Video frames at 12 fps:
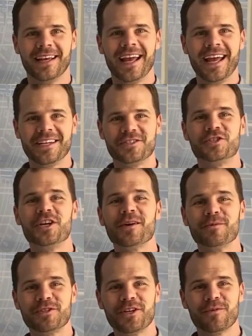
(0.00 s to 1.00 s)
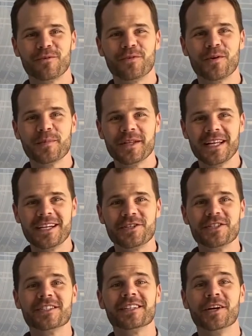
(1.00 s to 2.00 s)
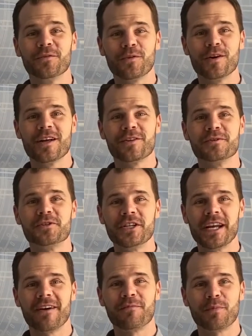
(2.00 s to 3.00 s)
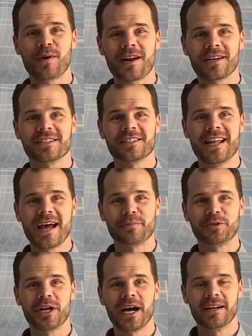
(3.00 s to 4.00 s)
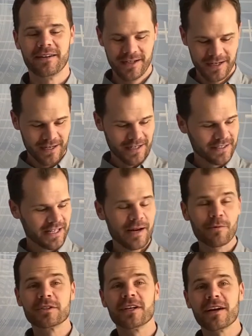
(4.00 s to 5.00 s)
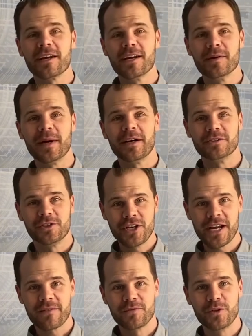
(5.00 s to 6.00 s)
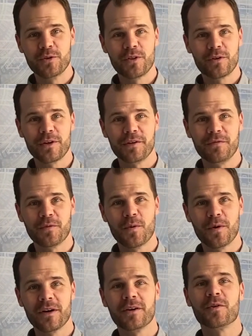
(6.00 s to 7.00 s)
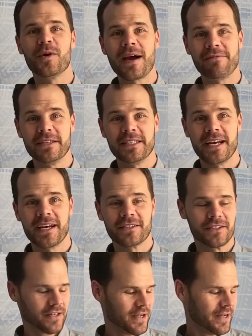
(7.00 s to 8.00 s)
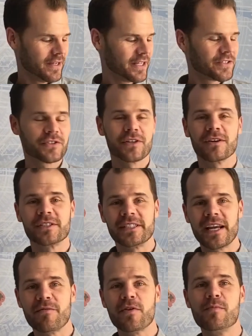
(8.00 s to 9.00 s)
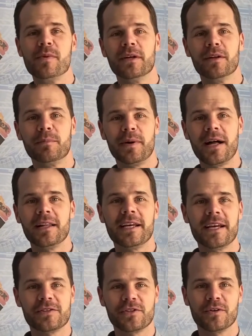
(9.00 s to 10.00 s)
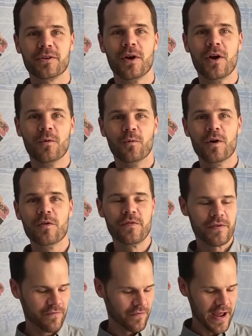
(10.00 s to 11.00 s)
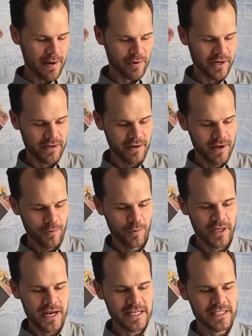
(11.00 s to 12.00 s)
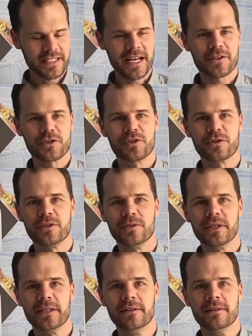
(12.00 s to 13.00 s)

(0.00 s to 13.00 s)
Hey, it's Jay with General Formulations, here for another GF Product Snapshot. Today we're talking about GF 234 GraphiTex. This is our 7mm polyester woven fabric with a nice texture to it.